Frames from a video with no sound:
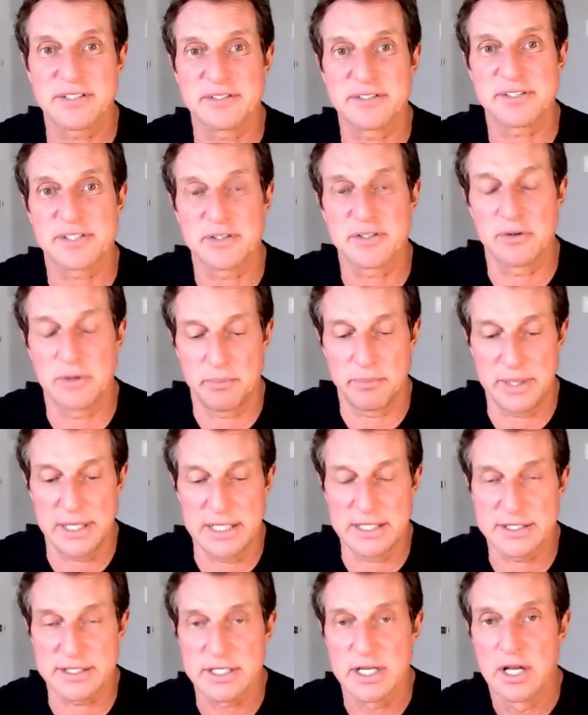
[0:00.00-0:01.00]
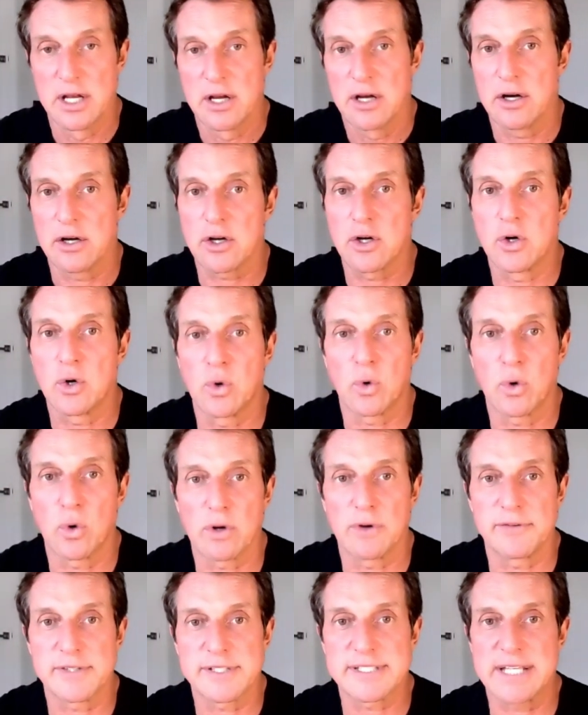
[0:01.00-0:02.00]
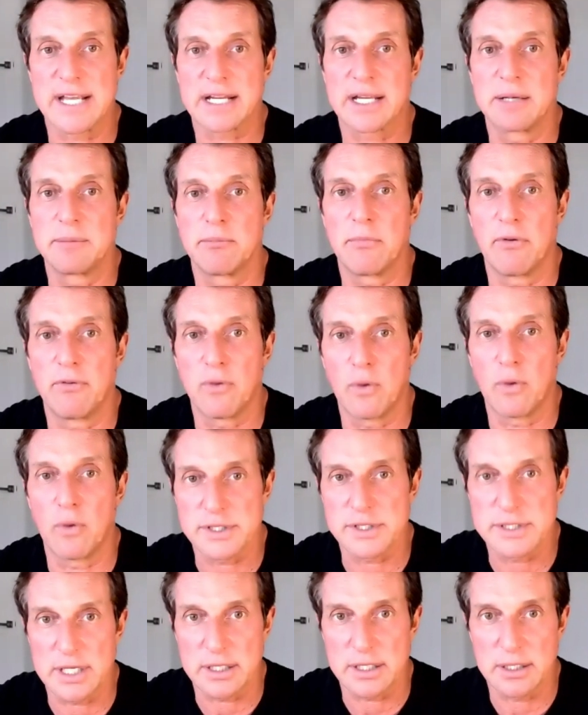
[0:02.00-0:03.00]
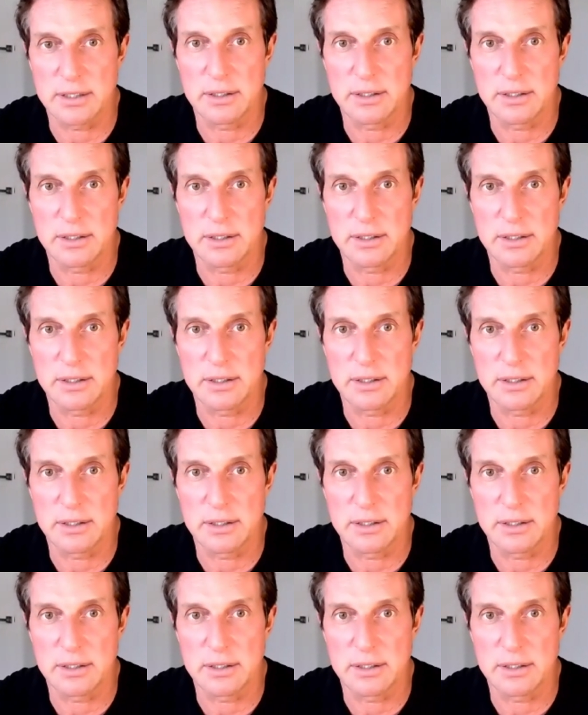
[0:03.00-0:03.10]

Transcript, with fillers: And so it beats a quarter of a second before the second.